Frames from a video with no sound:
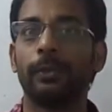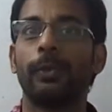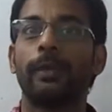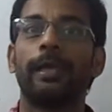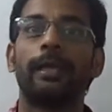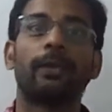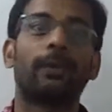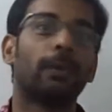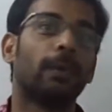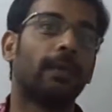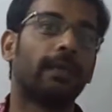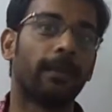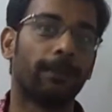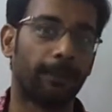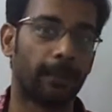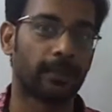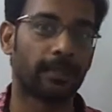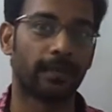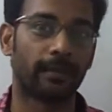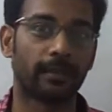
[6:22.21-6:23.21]
you get
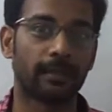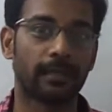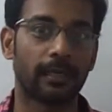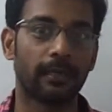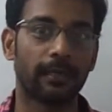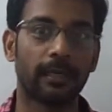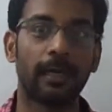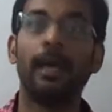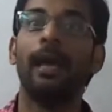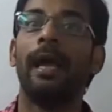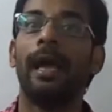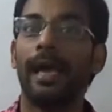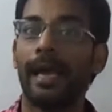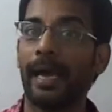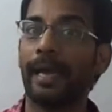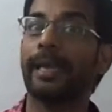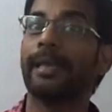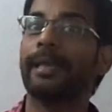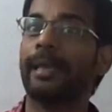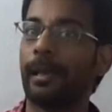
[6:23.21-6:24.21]
200% result,
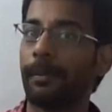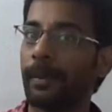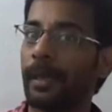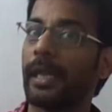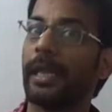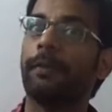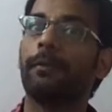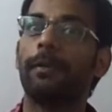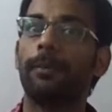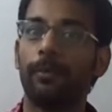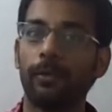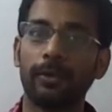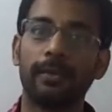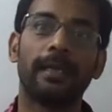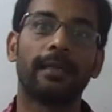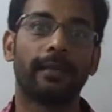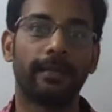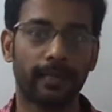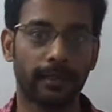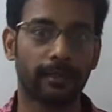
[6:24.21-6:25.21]
and it can be even more
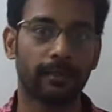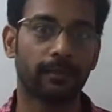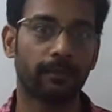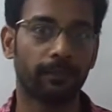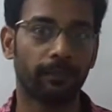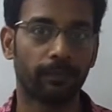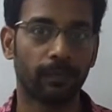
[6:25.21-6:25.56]
than that.